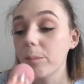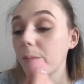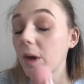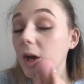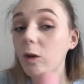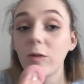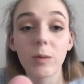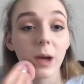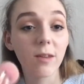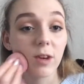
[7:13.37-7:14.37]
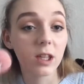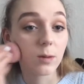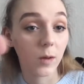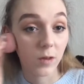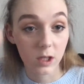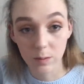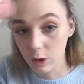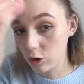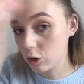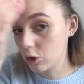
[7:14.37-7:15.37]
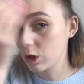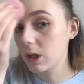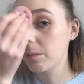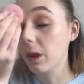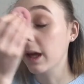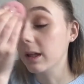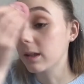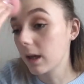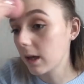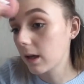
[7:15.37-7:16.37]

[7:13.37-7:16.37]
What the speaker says: back over my face with the sponge just to blend